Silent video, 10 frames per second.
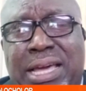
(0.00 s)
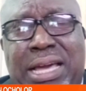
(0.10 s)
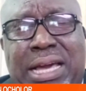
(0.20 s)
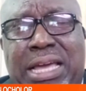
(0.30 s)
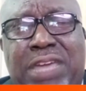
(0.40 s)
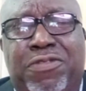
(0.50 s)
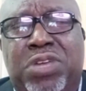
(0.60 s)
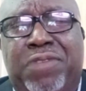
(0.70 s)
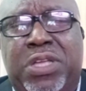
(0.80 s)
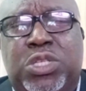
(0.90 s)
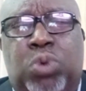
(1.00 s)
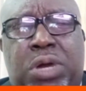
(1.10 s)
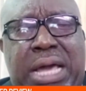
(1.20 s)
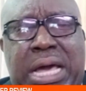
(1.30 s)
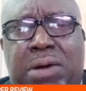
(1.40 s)
Even if it's
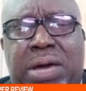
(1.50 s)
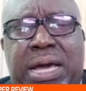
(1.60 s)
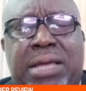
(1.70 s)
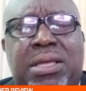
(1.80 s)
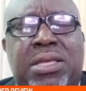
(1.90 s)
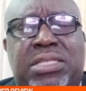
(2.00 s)
1 hour,